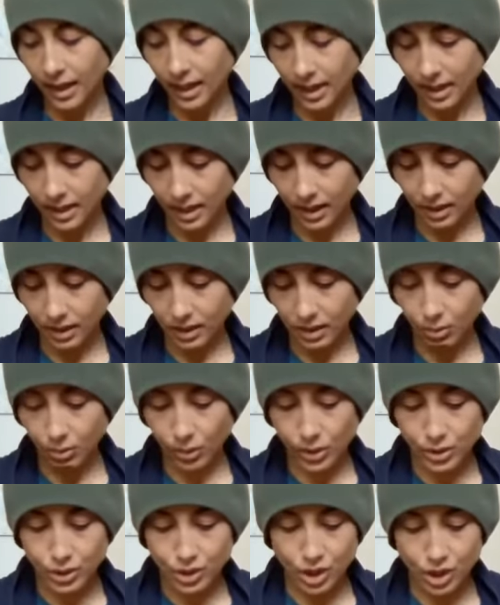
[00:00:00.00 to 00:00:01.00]
And the
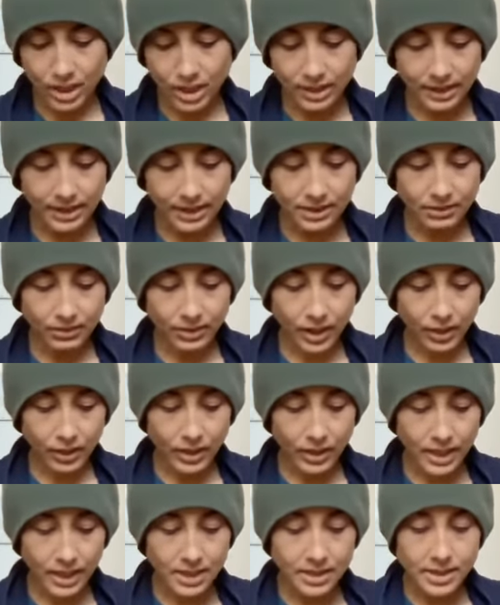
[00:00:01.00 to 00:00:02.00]
word gently is
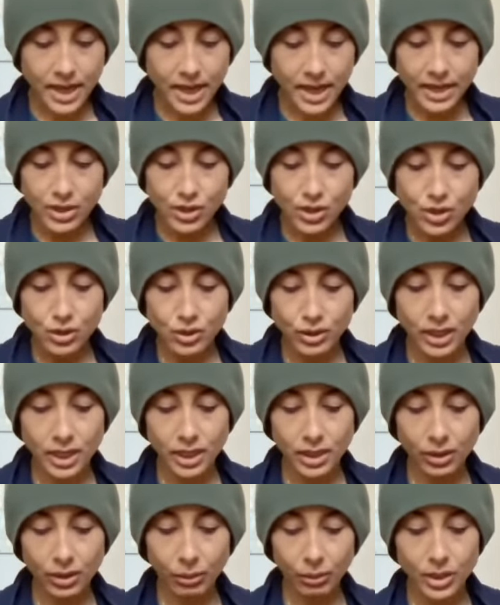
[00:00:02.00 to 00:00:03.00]
very intentional
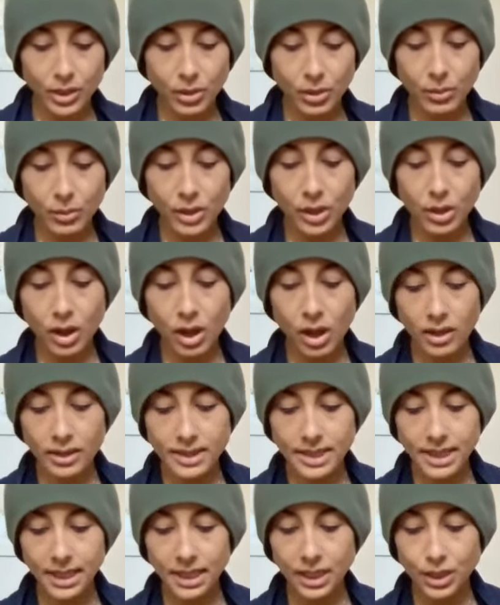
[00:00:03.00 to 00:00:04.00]
here. We don't want to
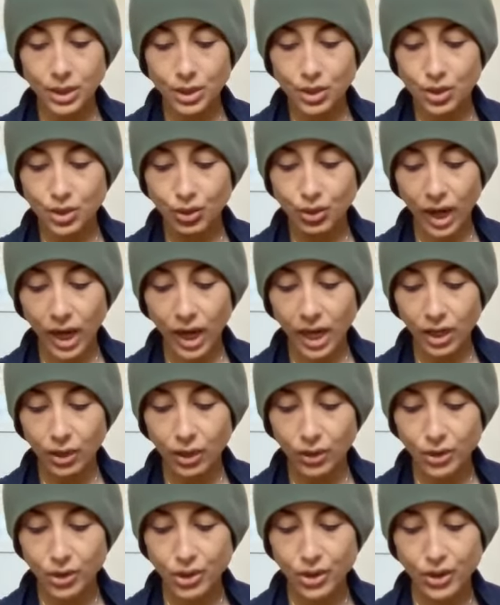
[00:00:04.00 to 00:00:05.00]
cause any
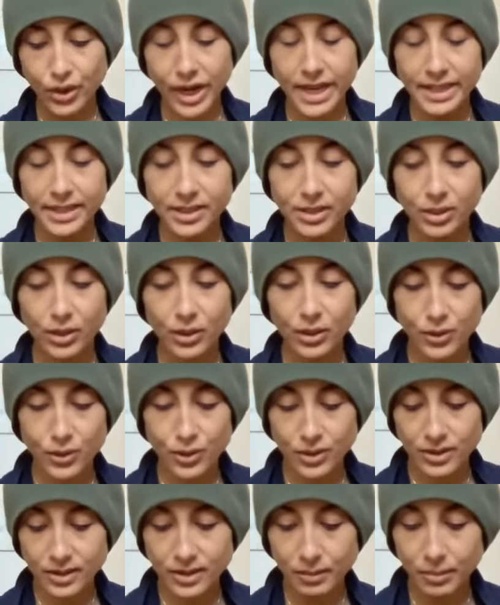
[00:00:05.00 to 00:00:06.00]
strain or stress. So you're
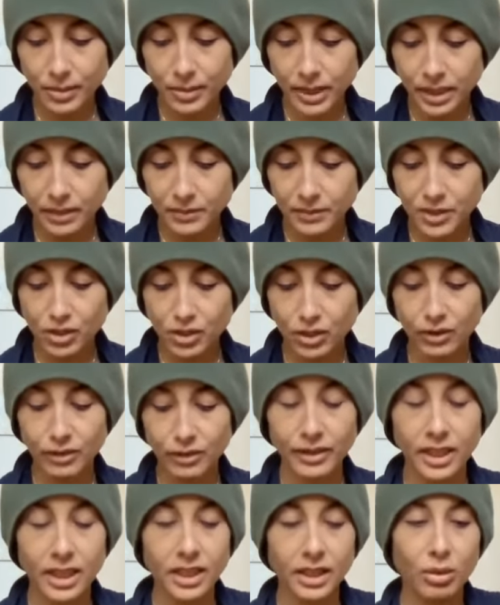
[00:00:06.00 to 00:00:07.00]
just simply
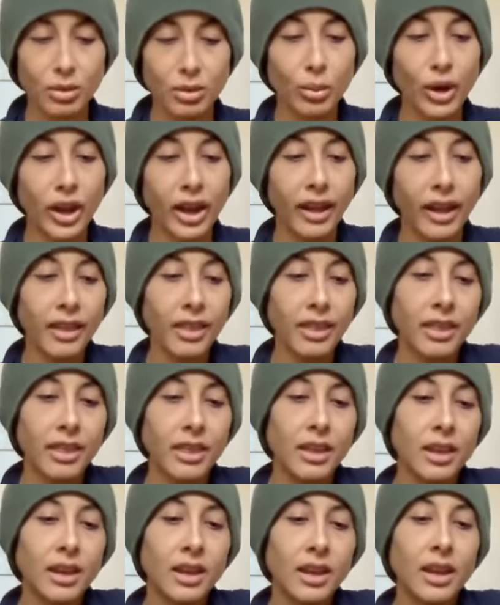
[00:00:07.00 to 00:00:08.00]
observing the breath
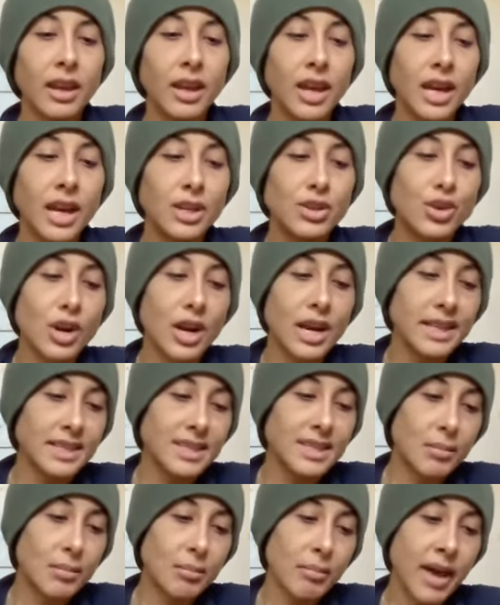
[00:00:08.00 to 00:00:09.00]
and
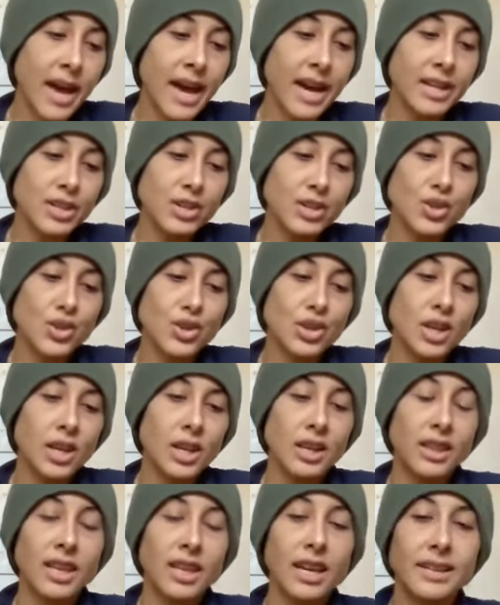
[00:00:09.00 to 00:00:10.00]
trying to match
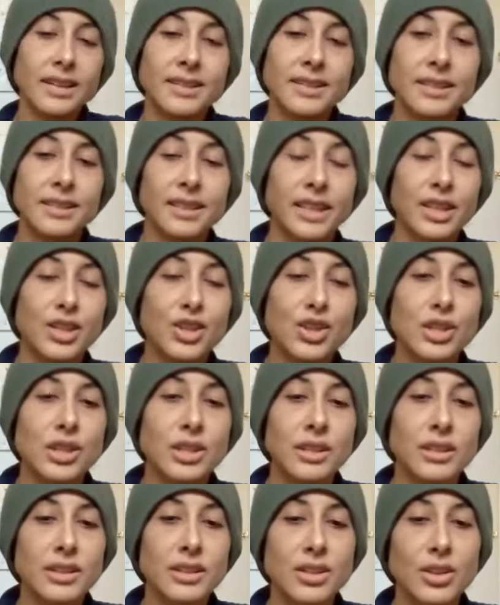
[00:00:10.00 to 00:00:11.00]
the
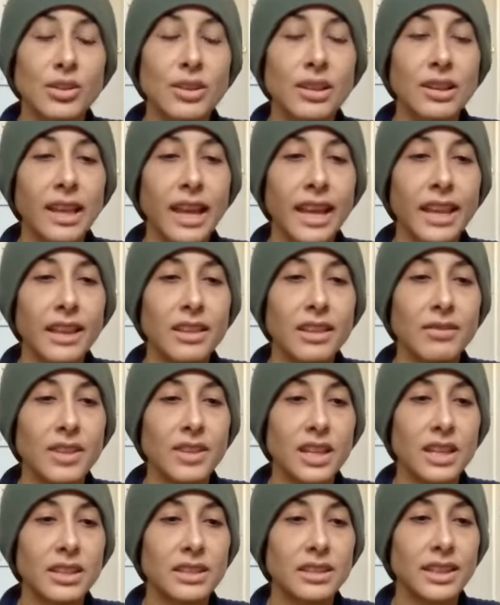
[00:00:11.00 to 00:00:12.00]
exhalation to the length of
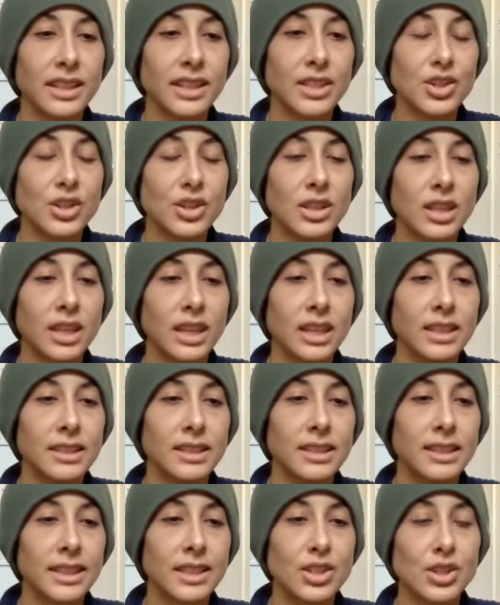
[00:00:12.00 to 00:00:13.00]
the inhalation
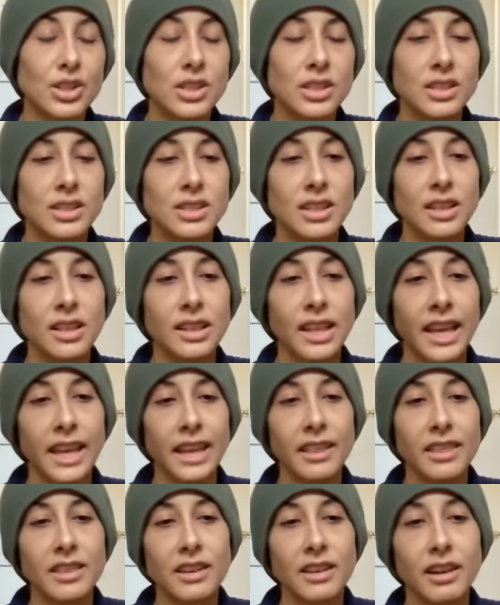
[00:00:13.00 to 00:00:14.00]
to the
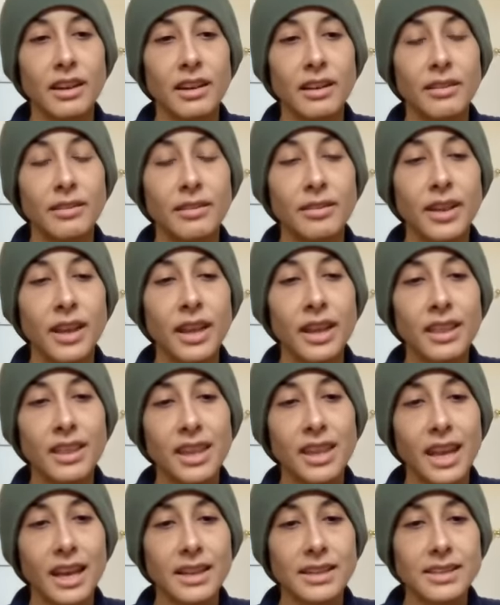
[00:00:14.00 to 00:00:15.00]
length of
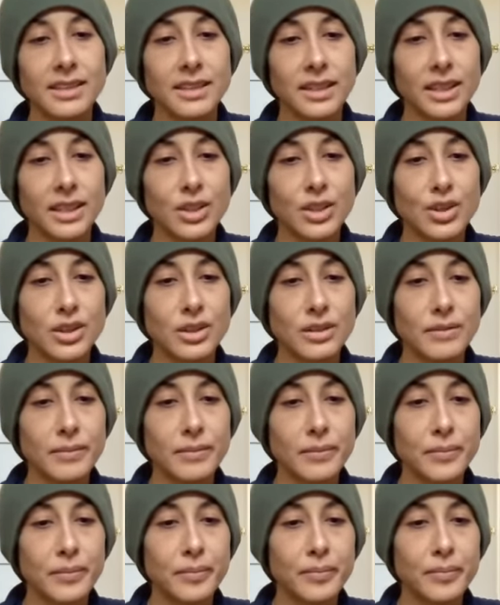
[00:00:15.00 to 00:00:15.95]
the exhalation.